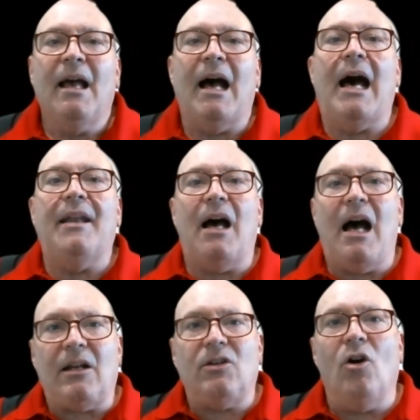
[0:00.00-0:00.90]
on
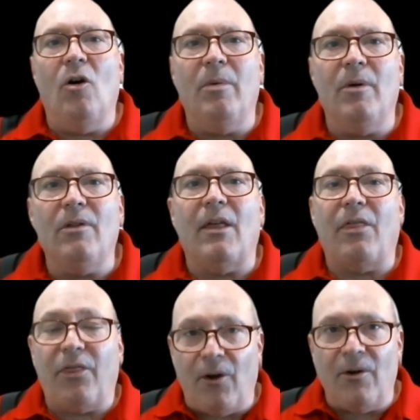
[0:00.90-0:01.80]
October the
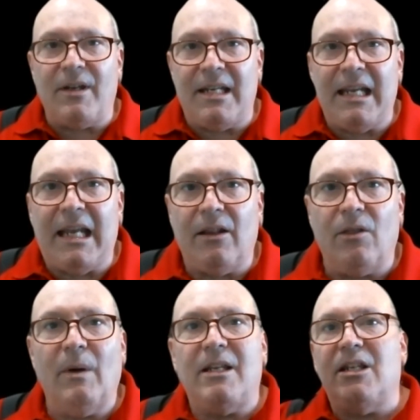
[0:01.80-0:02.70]
13th,
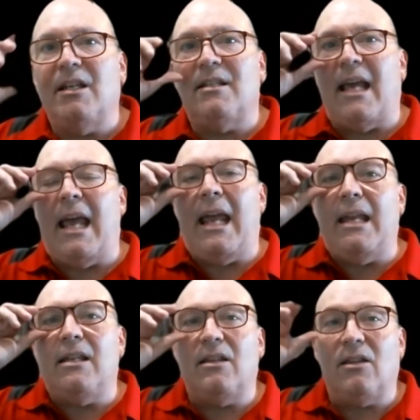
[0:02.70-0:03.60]
which is
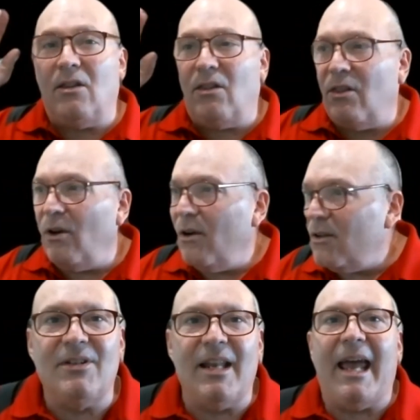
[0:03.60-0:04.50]
a
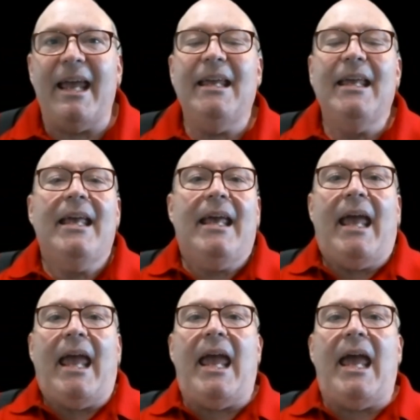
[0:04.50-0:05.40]
Thursday.
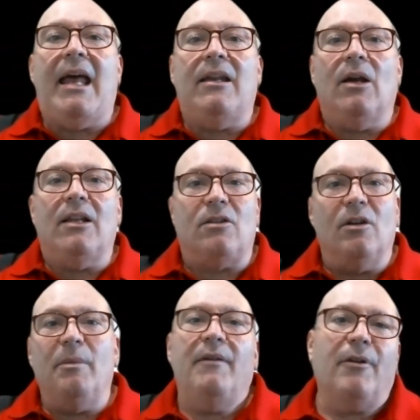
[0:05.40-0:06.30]
And it's
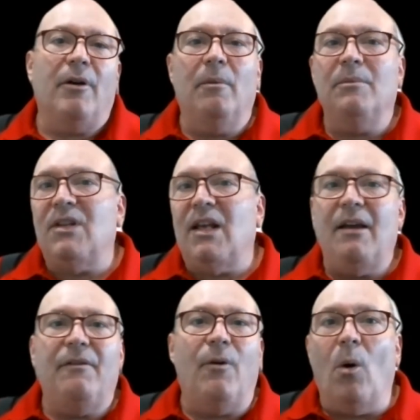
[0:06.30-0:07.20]
going to be from, say,
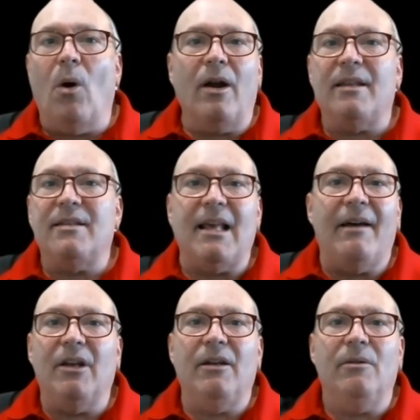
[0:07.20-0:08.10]
4 to
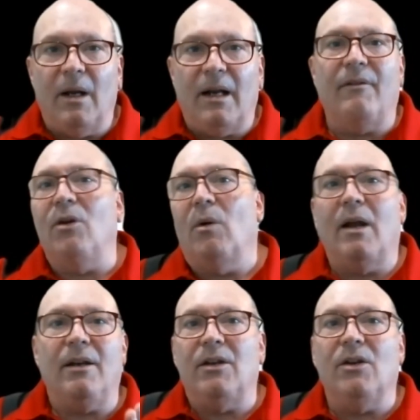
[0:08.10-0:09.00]
7, whatever you
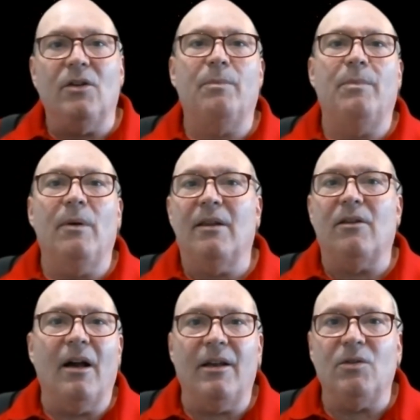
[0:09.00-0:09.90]
want to do, as
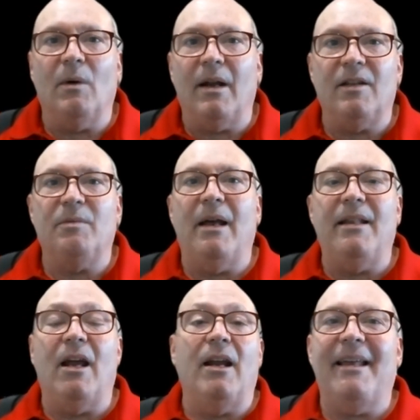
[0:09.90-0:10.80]
long as you want to spend
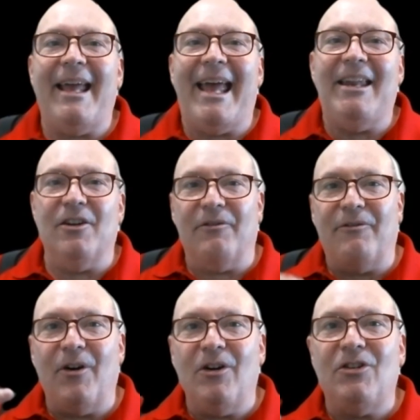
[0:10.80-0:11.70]
there. And your
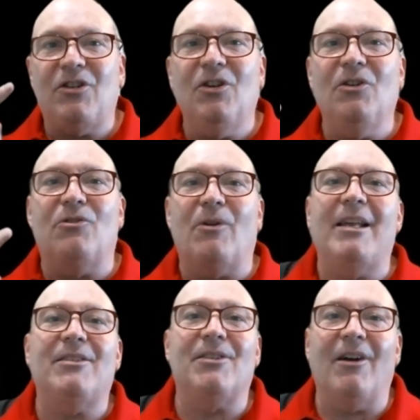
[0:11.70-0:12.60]
first 2
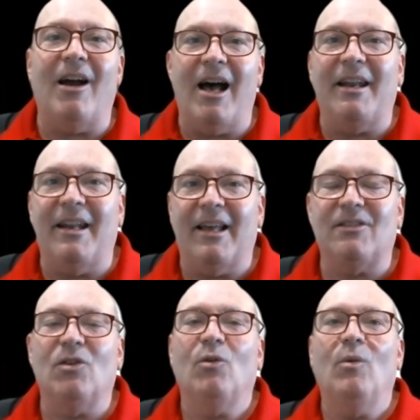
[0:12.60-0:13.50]
drinks are on
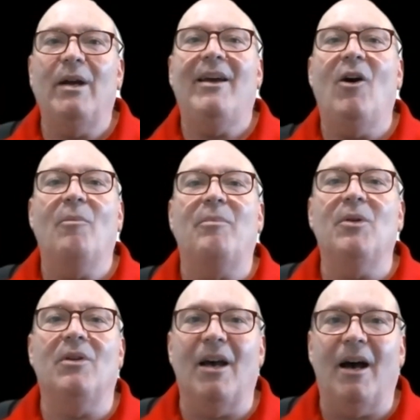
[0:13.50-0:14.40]
us. We hope
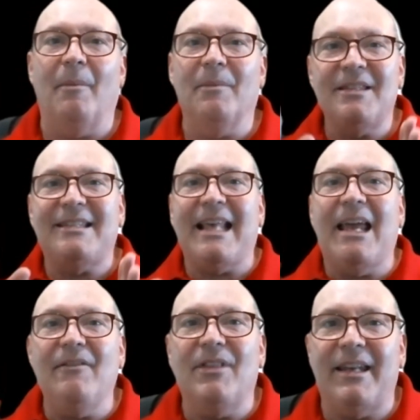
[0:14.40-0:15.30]
you come. Save the